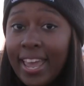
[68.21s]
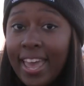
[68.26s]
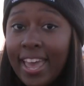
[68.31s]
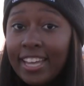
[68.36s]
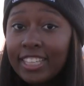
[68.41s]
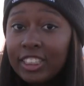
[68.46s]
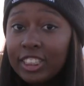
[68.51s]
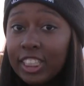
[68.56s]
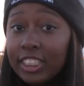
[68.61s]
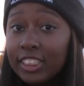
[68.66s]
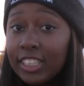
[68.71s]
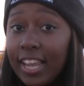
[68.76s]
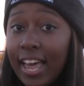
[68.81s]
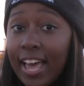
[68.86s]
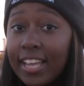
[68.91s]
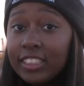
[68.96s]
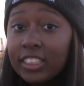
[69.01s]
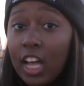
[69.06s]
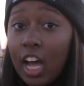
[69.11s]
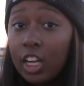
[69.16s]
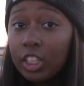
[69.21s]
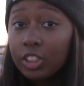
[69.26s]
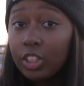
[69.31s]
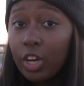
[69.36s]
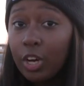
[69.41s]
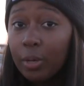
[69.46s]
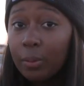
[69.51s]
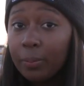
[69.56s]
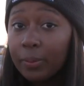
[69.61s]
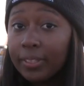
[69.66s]
And just last
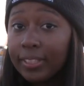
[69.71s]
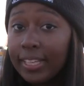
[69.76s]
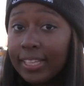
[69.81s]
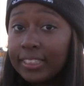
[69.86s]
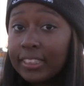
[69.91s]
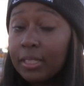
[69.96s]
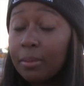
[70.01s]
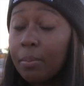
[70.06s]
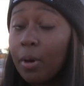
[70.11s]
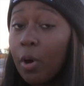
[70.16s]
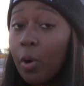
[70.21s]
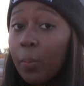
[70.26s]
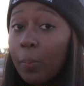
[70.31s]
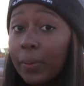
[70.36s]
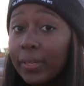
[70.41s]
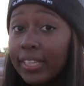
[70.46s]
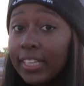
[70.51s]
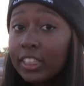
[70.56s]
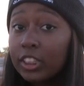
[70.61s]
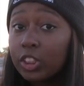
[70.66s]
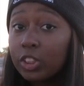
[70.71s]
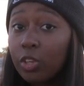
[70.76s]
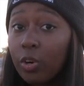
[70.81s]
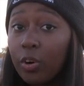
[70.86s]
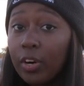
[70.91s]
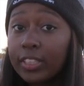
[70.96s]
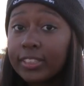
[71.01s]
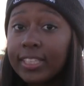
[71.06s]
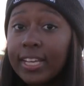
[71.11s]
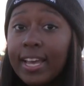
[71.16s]
October, Lancium opened its
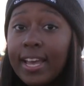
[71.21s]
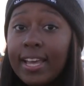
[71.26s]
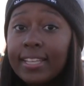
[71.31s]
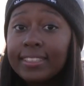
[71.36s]
doors